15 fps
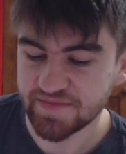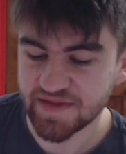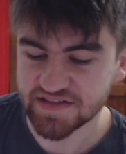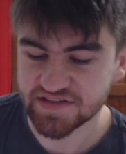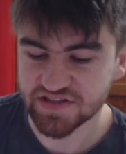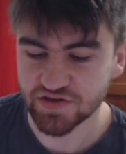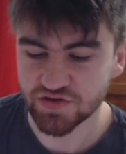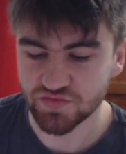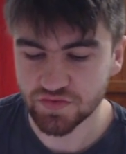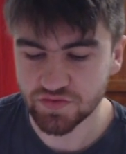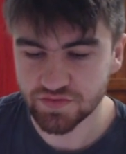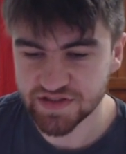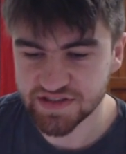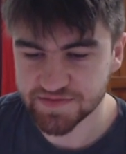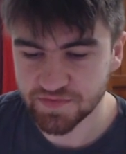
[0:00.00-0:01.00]
that's going to
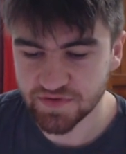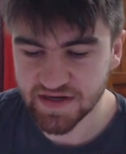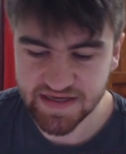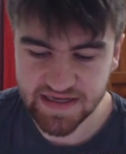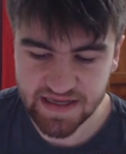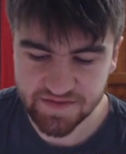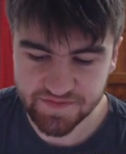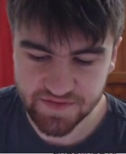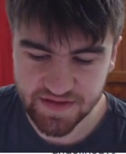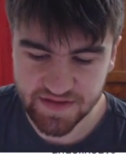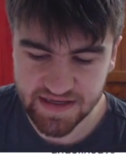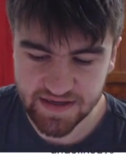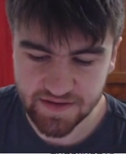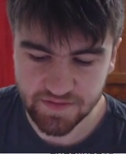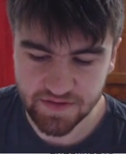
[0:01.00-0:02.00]
ruin his break even
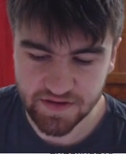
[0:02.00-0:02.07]
now